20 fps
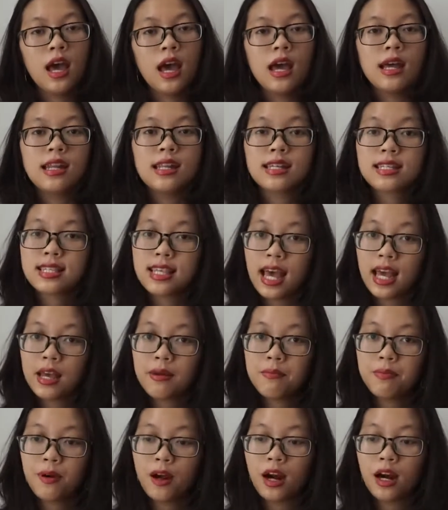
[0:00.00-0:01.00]
The second
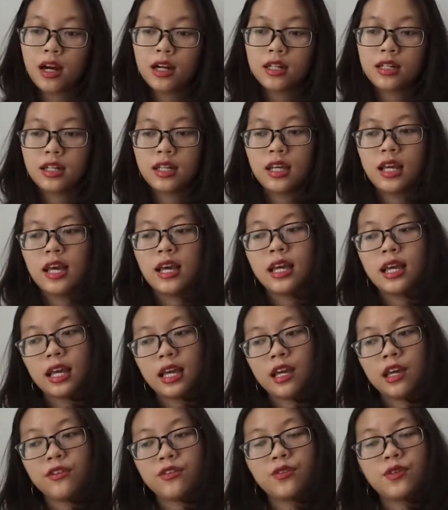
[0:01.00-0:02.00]
part
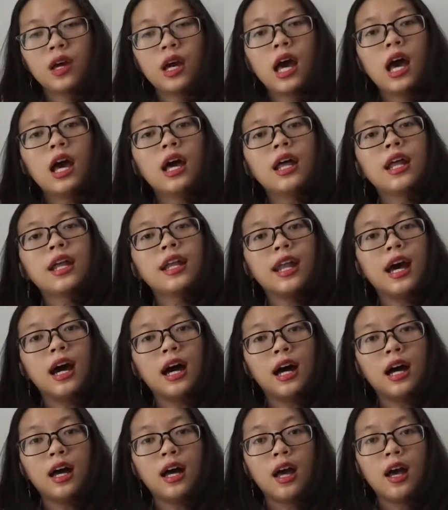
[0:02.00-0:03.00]
is the
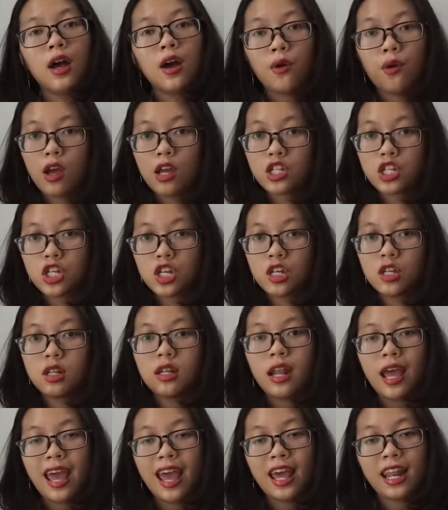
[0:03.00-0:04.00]
question
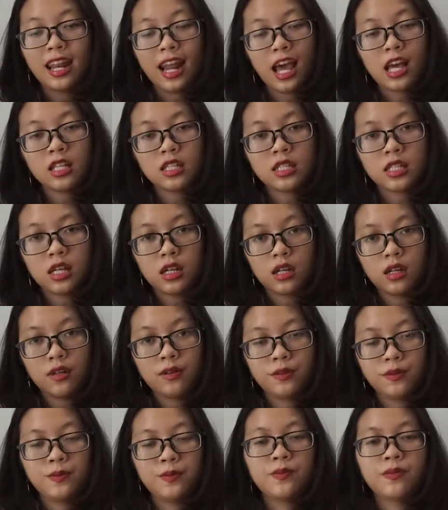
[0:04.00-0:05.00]
and answer.
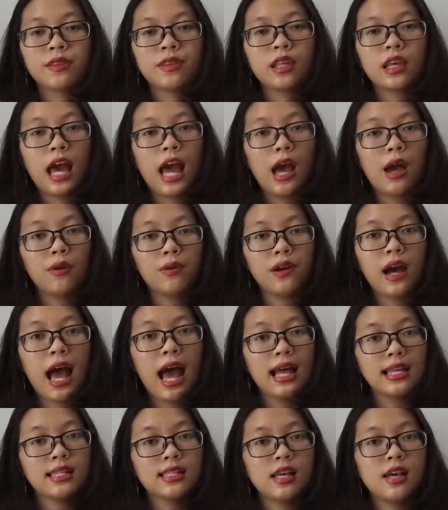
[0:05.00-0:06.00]
I will
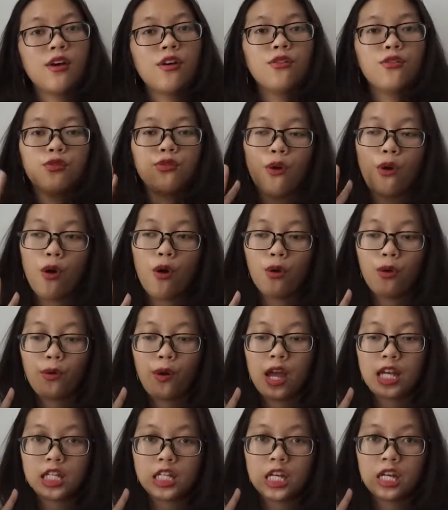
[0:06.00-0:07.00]
answer for
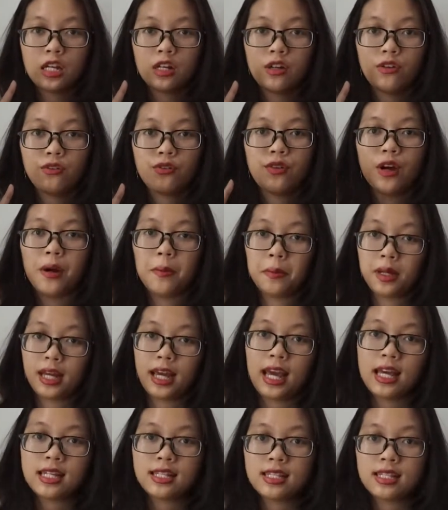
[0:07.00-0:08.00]
questions from the
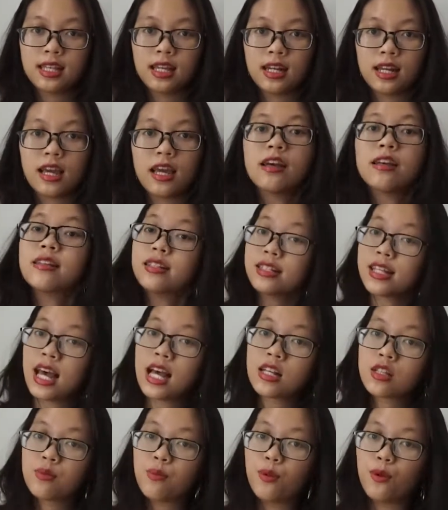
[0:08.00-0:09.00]
case study in the
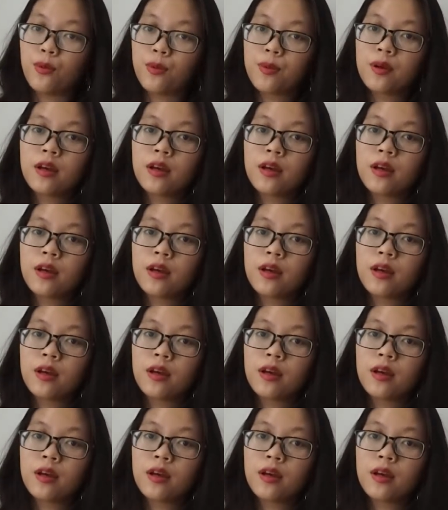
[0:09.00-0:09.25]
textbook.